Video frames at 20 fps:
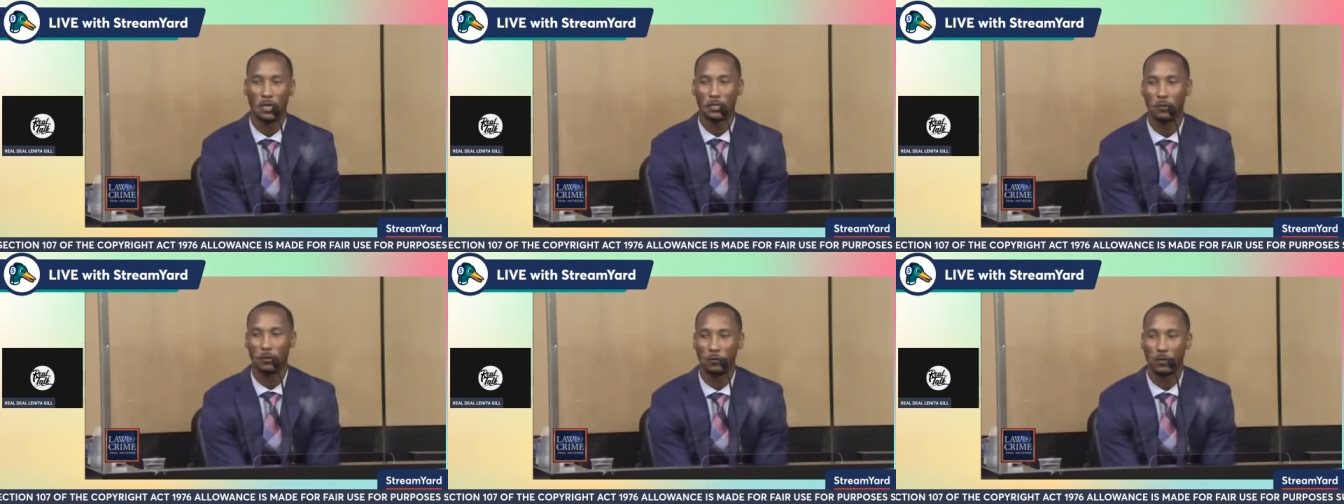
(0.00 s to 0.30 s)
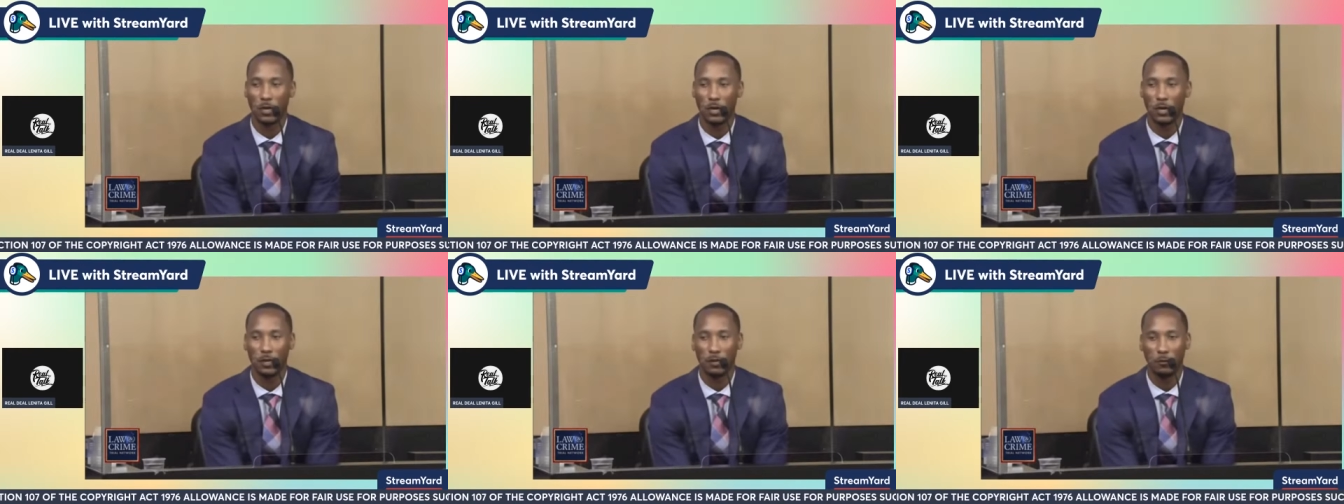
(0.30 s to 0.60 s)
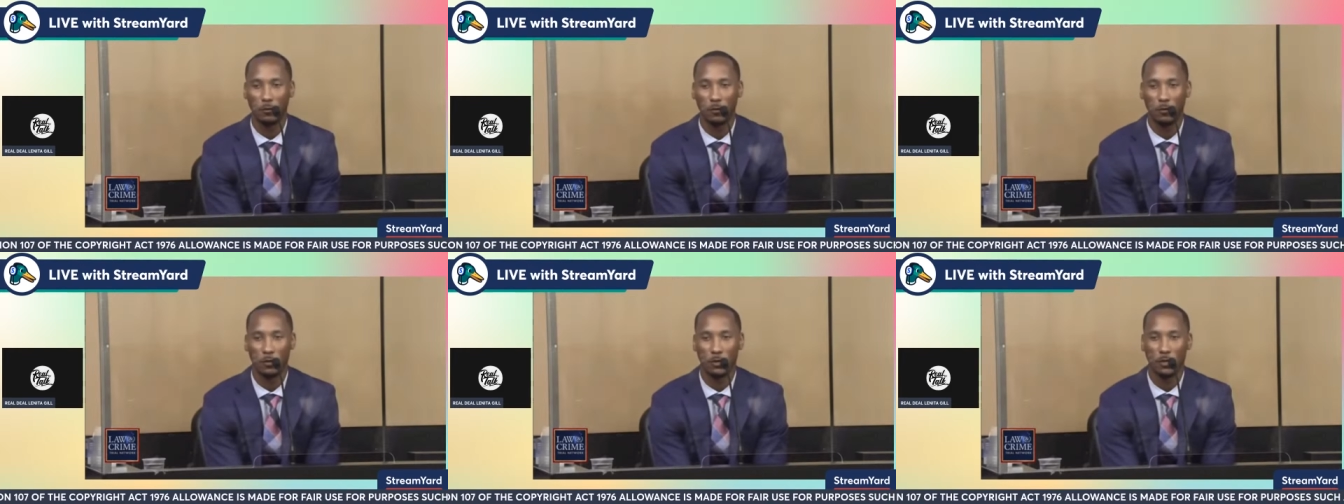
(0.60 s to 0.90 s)
She still was
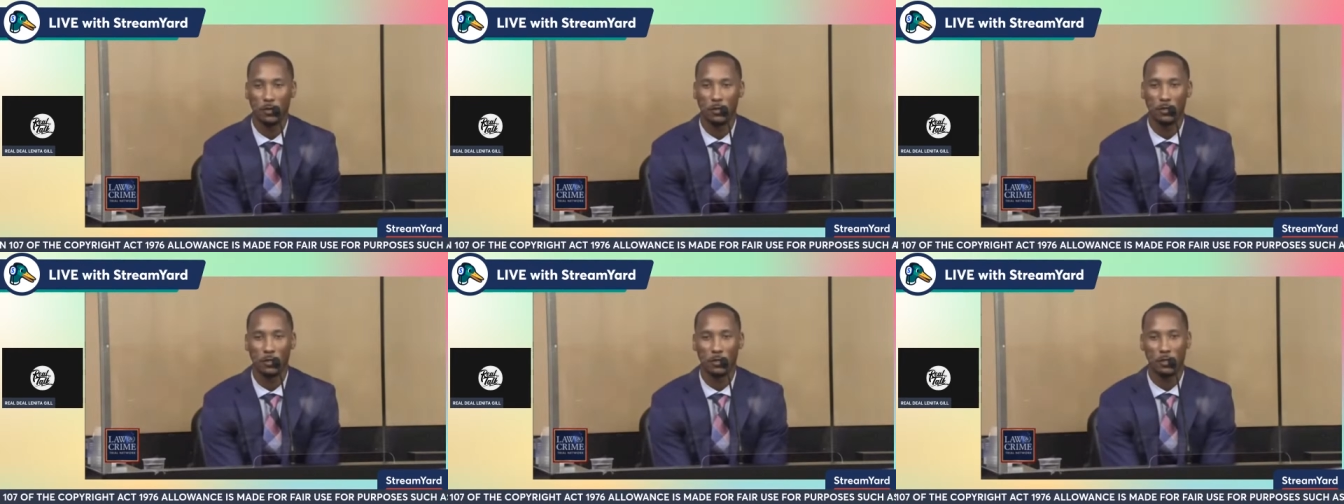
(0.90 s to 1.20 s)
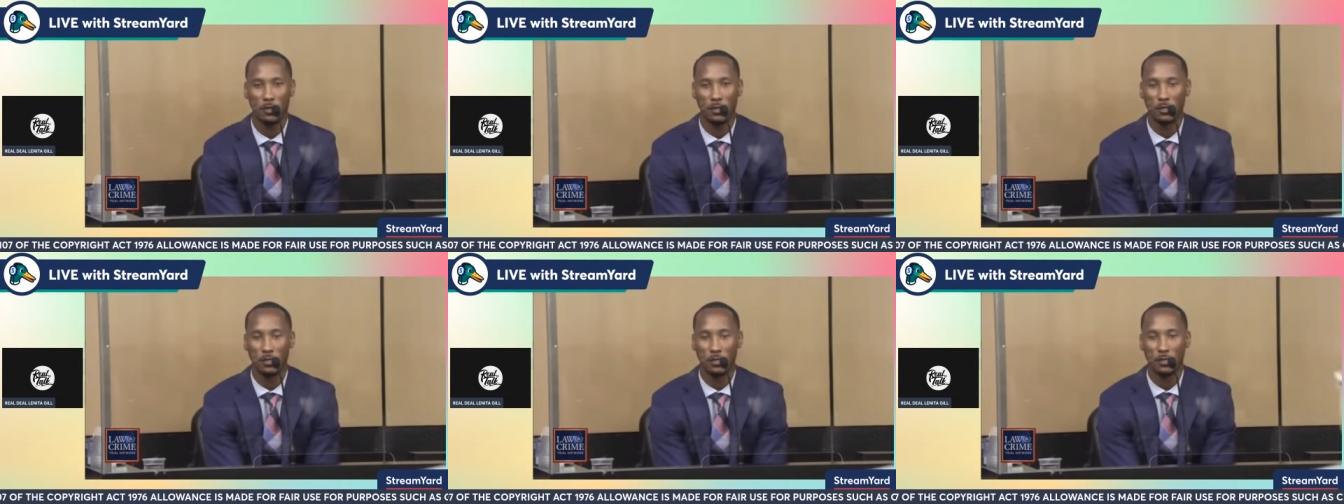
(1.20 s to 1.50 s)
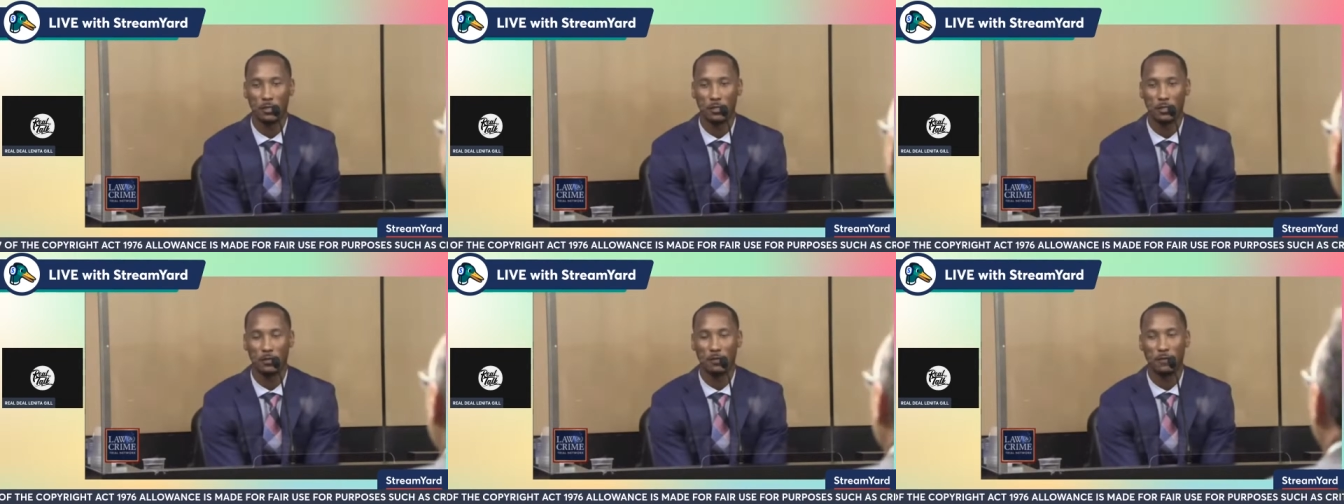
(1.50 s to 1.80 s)
asking me who Kyla
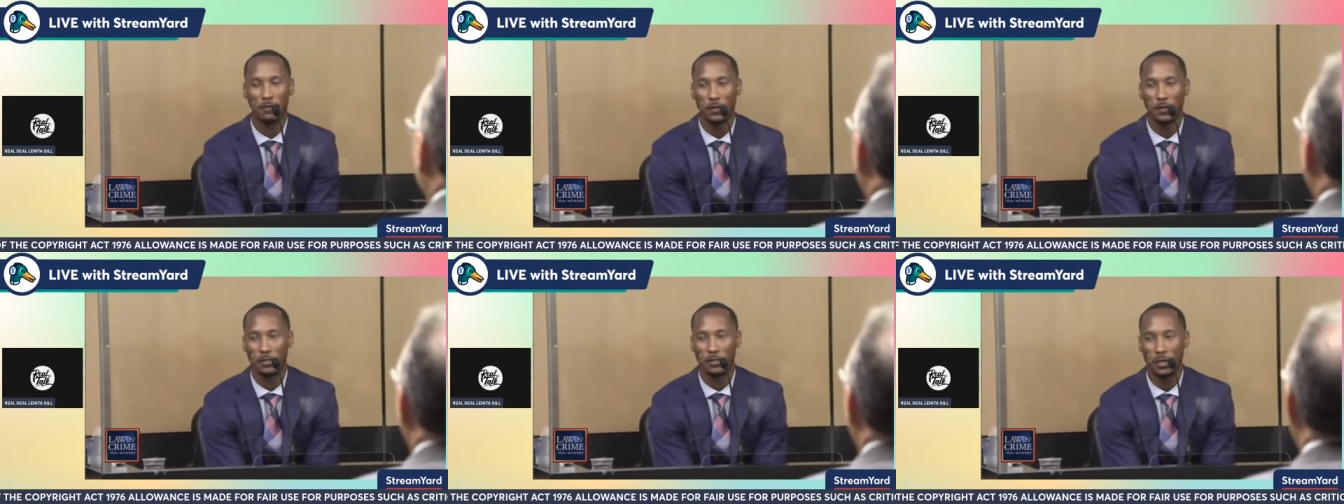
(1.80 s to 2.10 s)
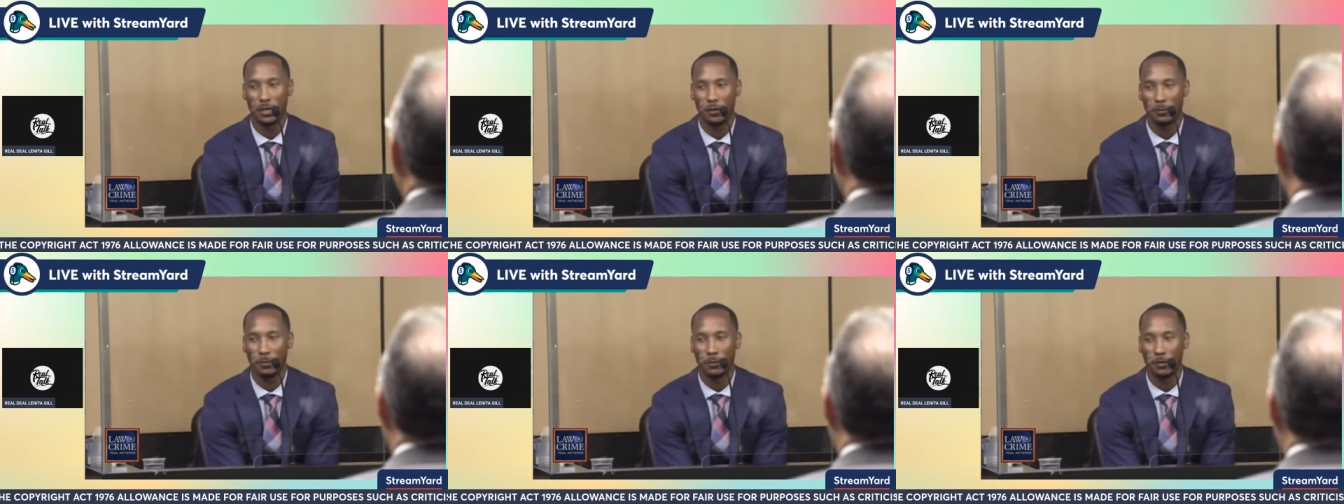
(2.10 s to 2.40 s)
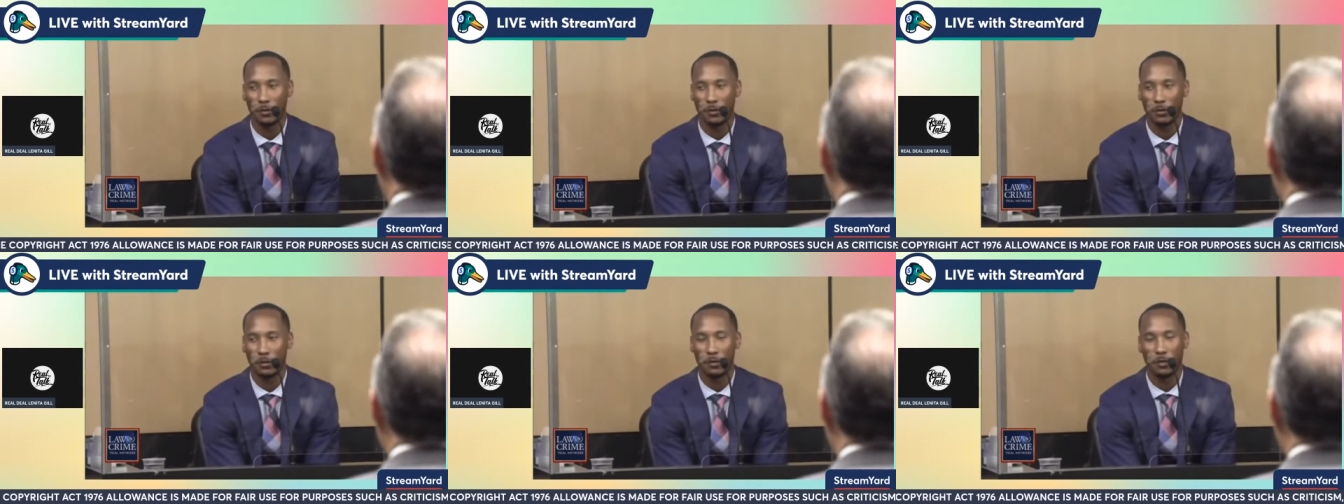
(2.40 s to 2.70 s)
was, and then she
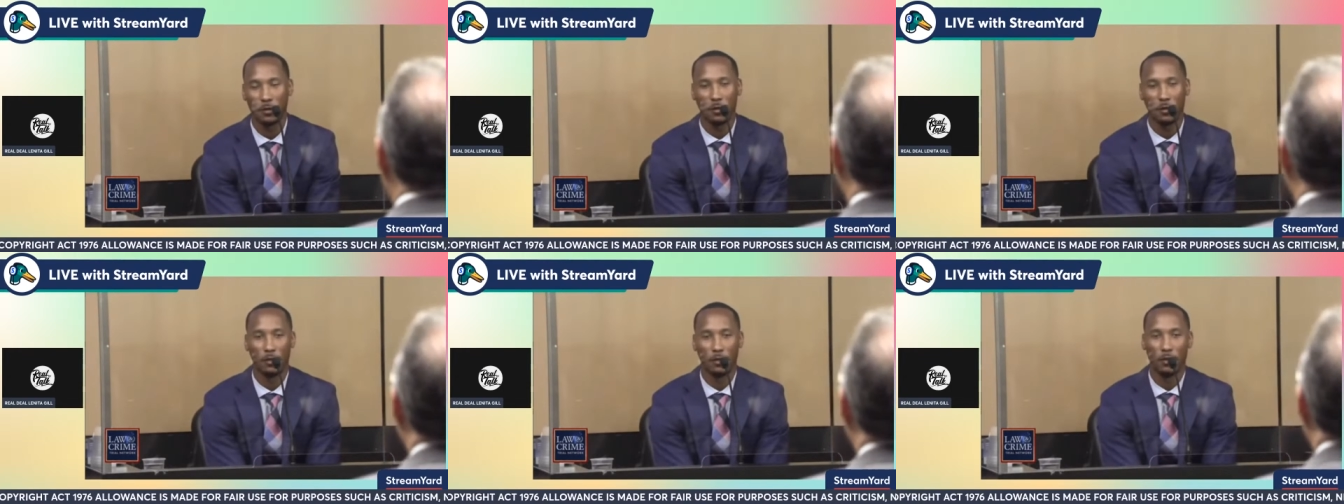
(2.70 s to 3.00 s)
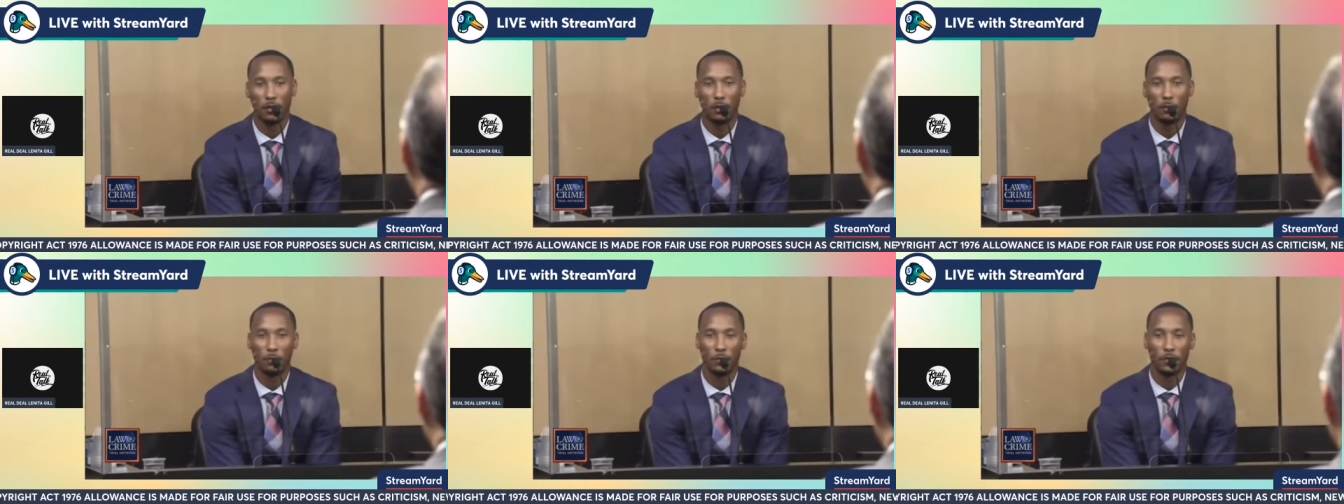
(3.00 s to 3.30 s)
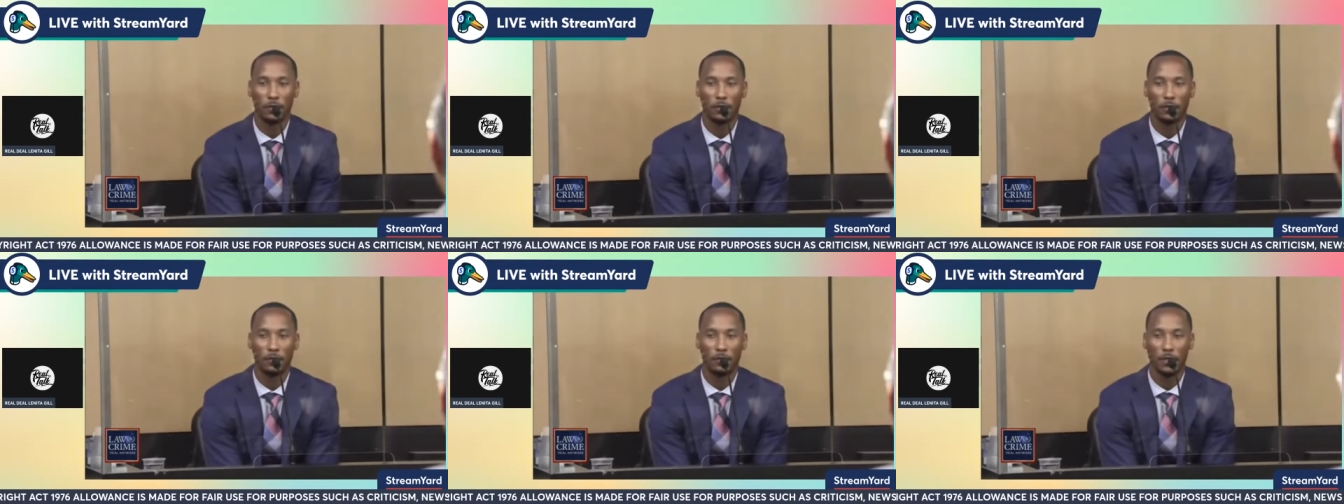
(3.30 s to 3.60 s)
FaceTimed her.
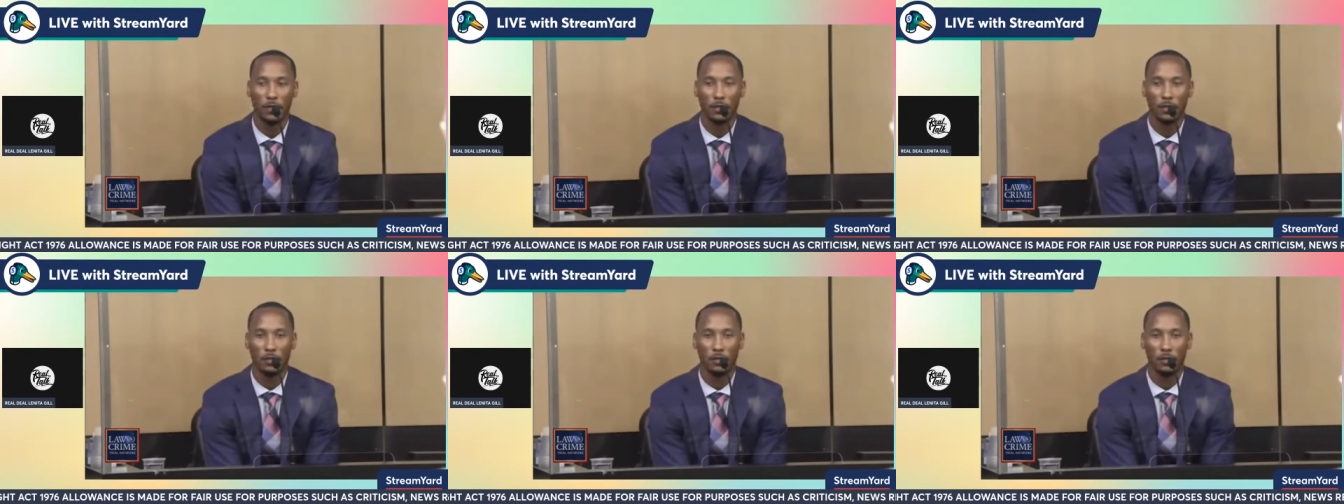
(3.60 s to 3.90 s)
And when she